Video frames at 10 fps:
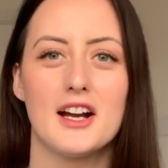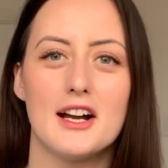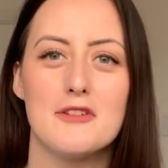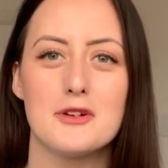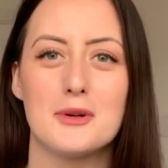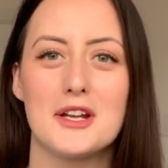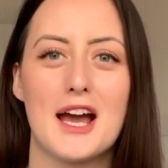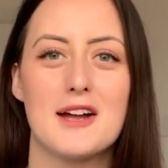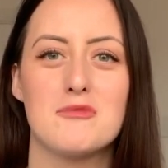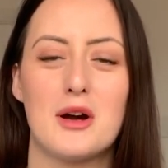Hi everyone
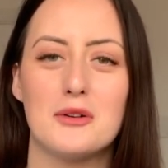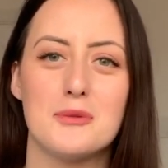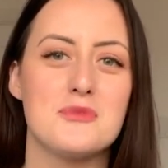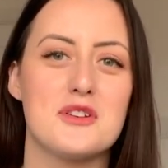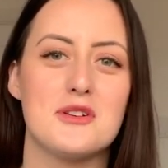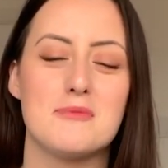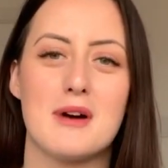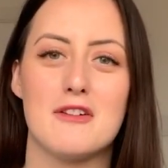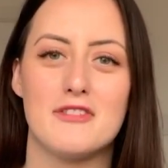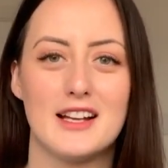and welcome to
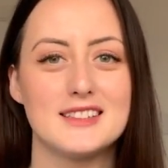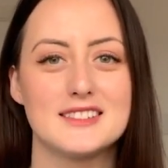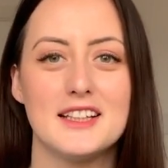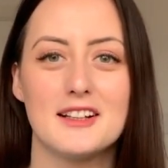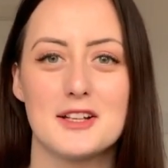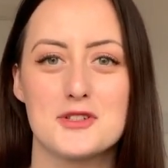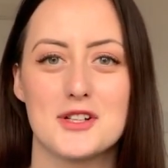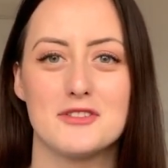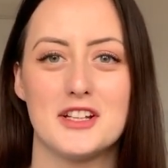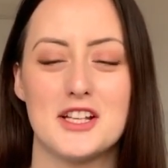my first
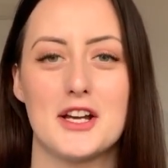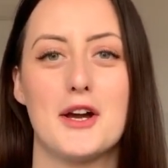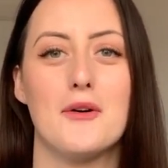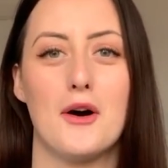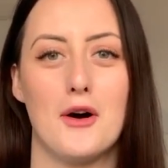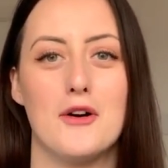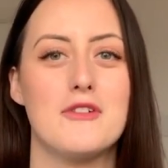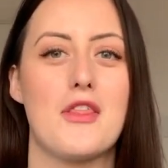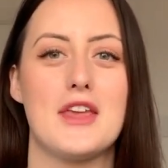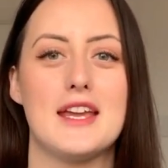decluttering video
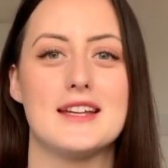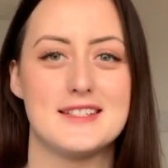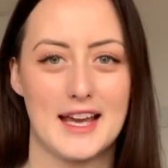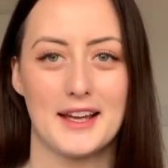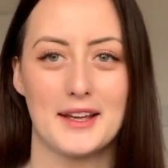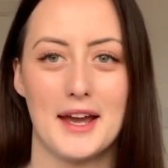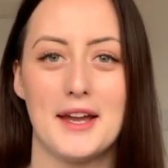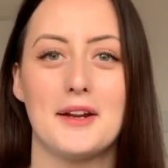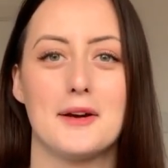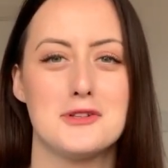of the
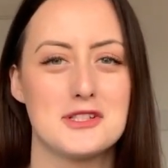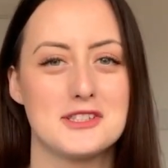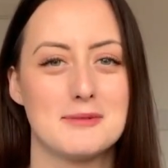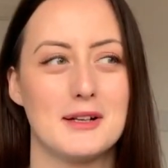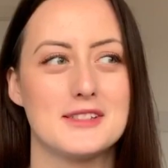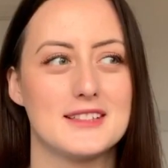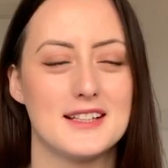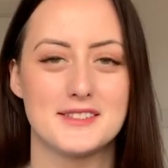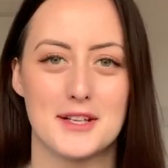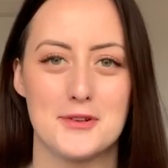decade. I was just about to say
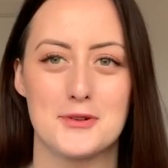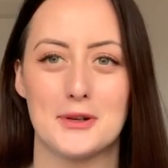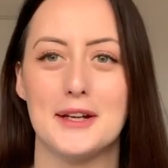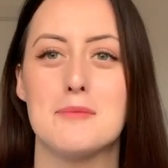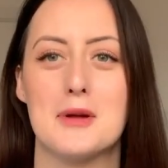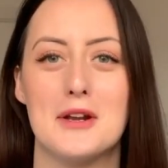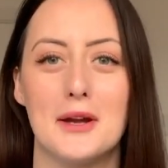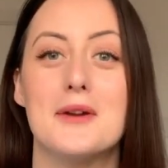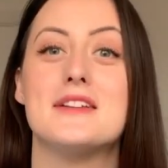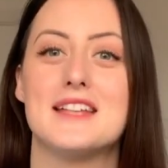century, but
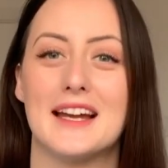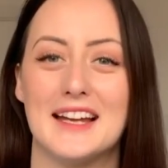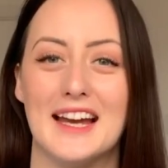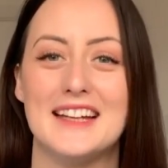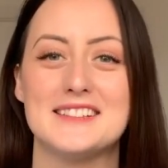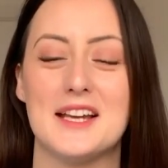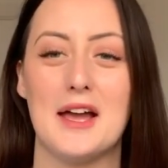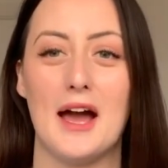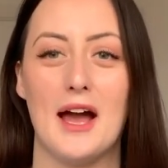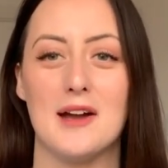no, decade.
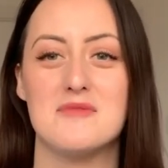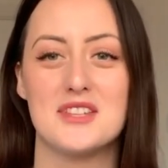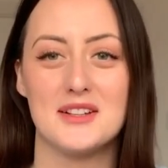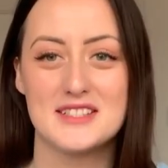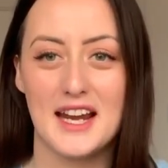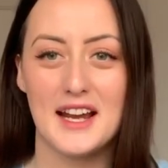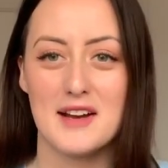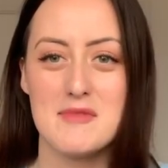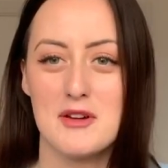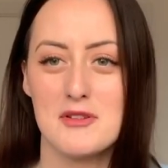So today
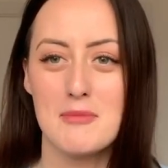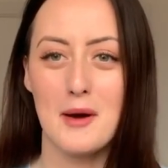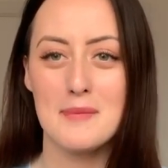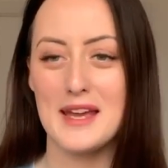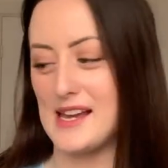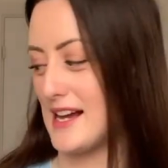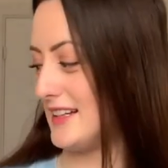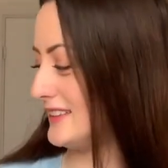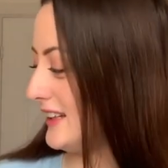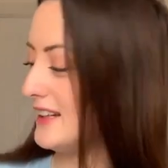I'm here with Poppy
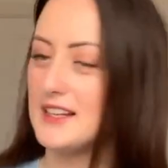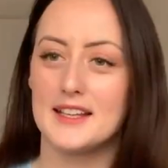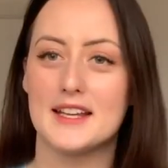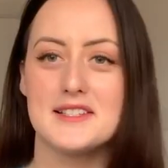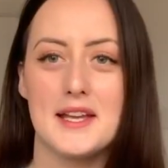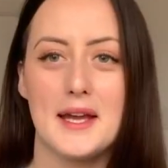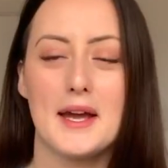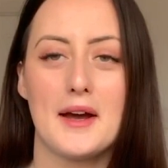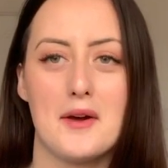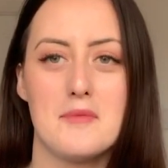and Kitty,
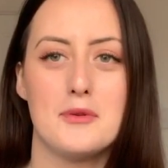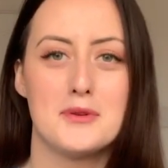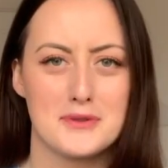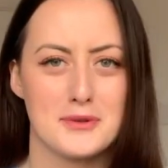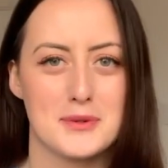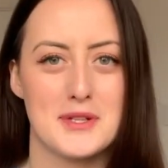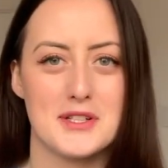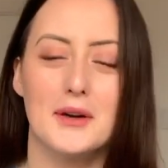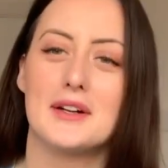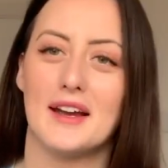who is also a
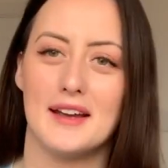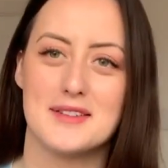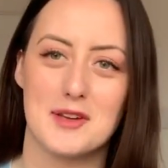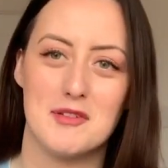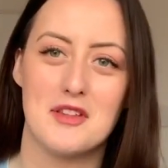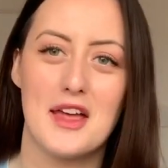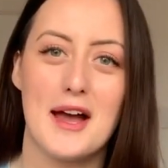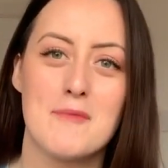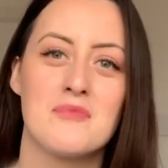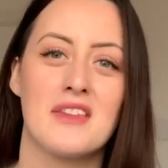dog, is over
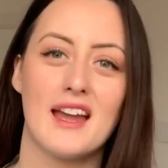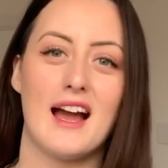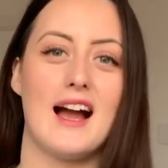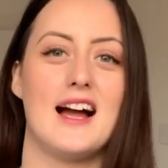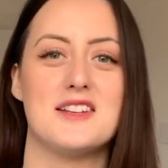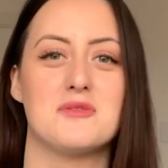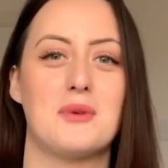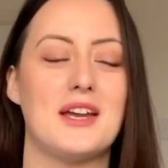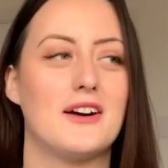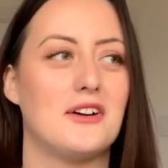there. And
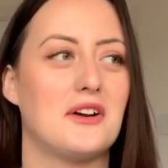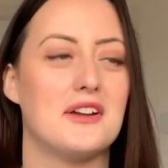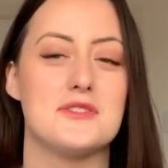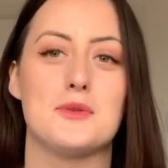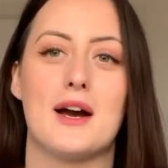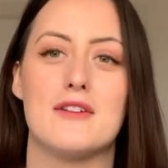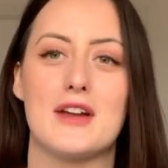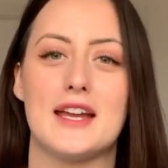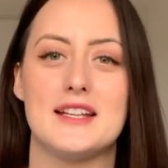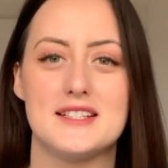we are going to have
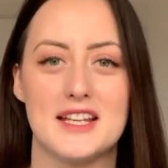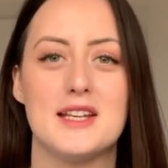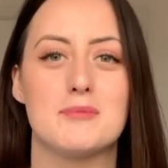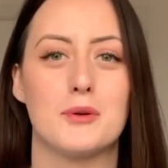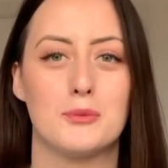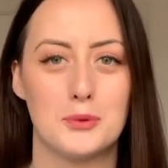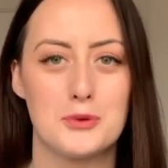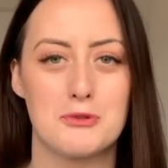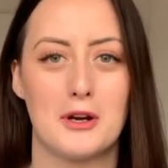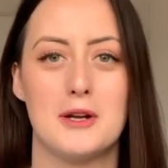a deep
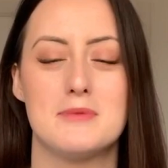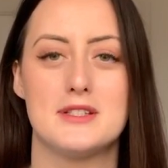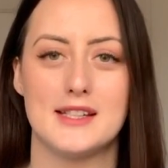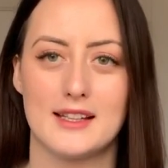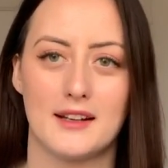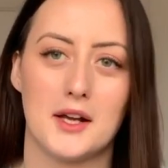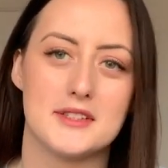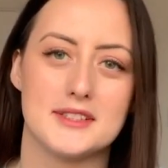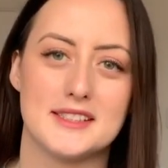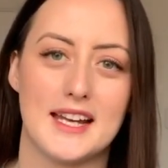wardrobe
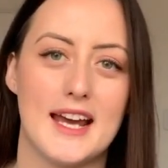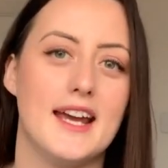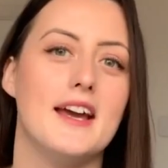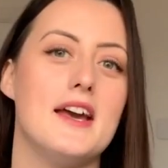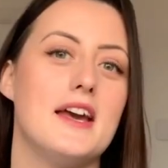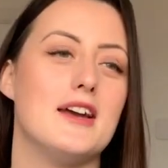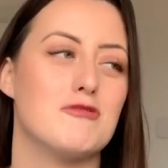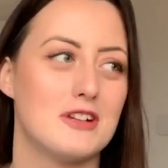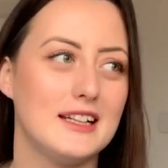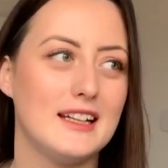declutter today. It
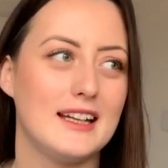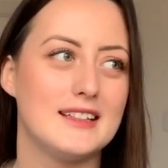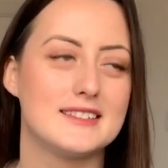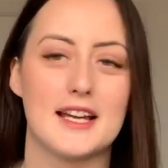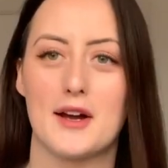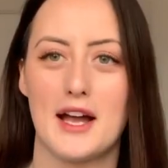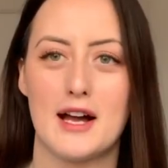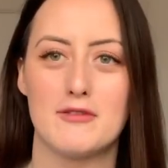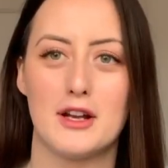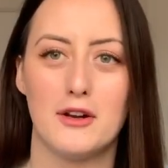really needs it. I
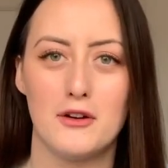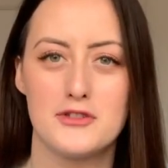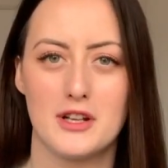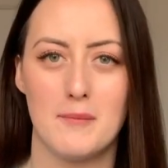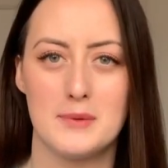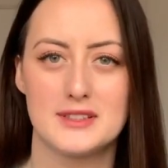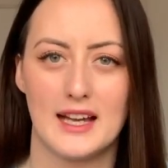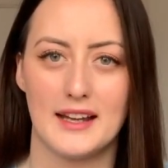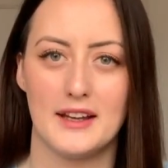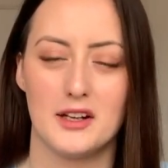have a lot of jumpers
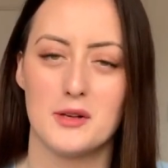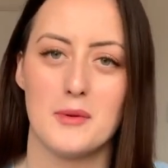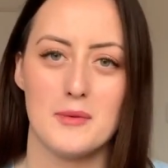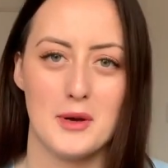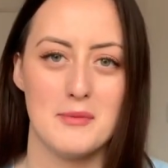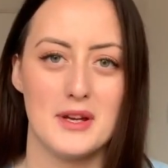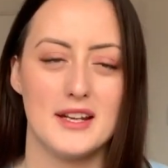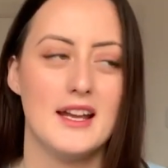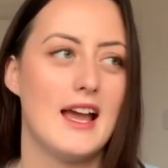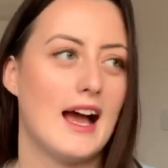hanging up at the
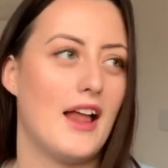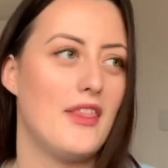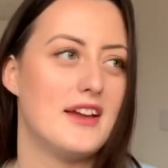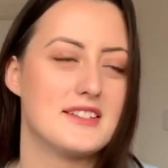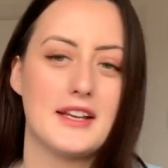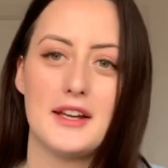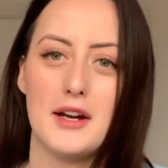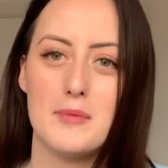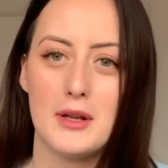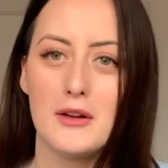moment and they're taking
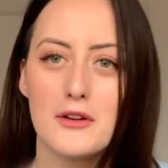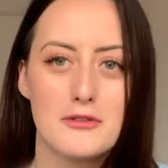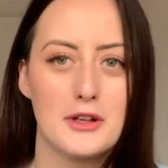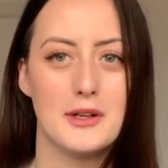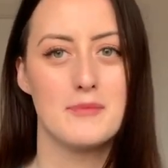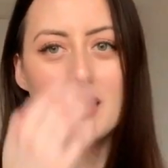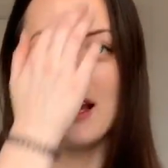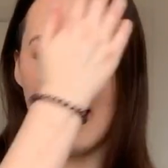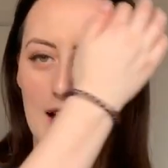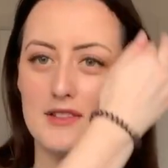up a lot of room.
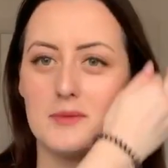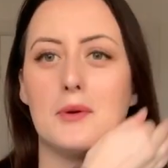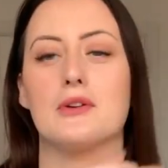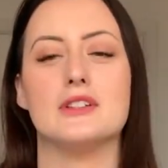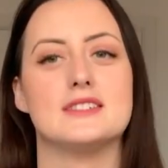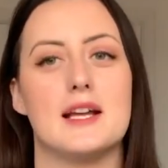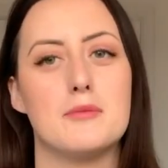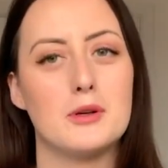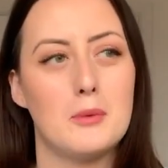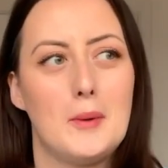And to be honest, they're
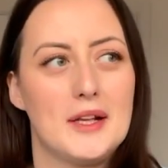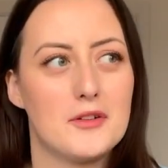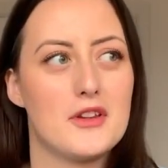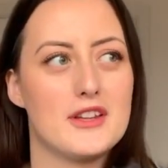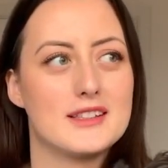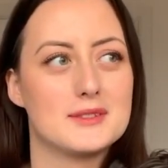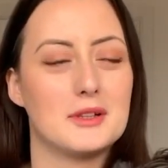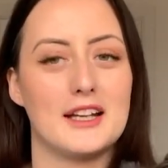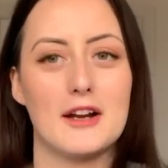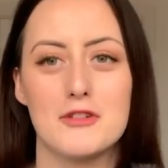probably not the things I'm going
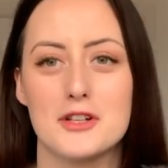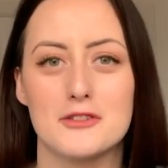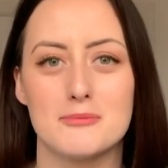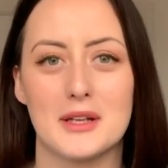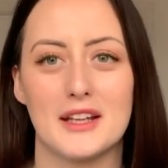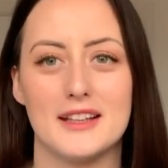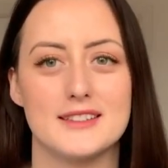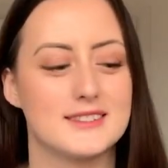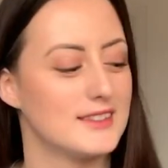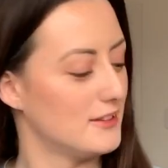to get rid of
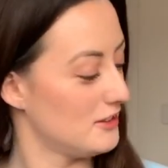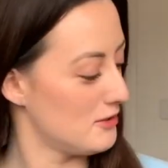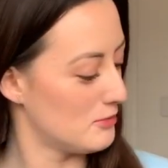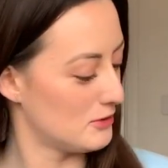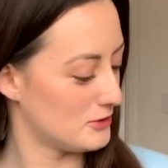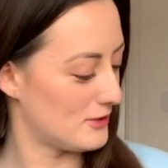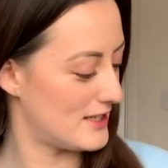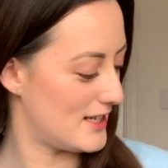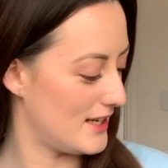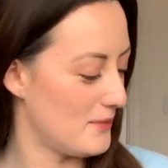because, are you bored
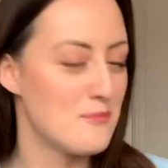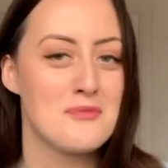already?